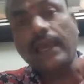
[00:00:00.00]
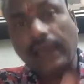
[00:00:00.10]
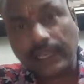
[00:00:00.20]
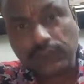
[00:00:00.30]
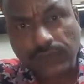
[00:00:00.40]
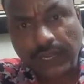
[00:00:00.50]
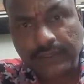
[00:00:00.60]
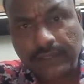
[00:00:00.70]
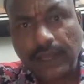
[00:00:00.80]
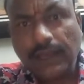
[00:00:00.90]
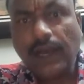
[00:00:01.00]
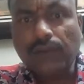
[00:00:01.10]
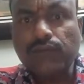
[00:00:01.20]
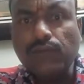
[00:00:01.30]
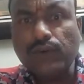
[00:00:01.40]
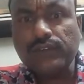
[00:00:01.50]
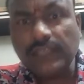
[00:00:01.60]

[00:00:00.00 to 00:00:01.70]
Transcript: as well as, of course,